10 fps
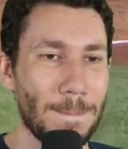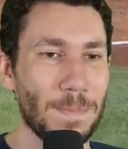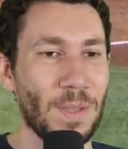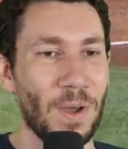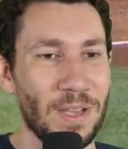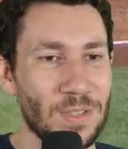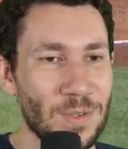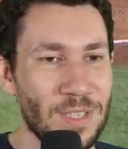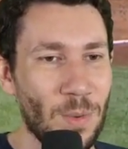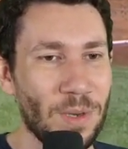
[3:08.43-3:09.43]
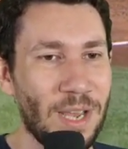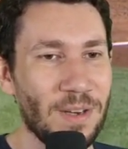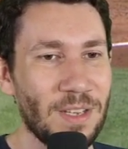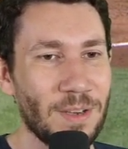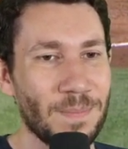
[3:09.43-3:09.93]
All right, so he's got one out
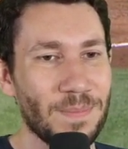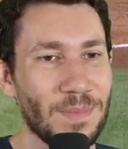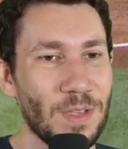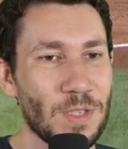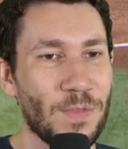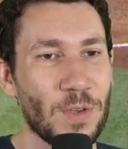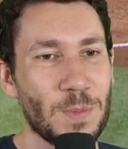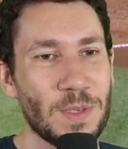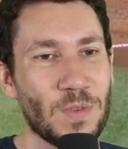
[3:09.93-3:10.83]
here. There's a first pitch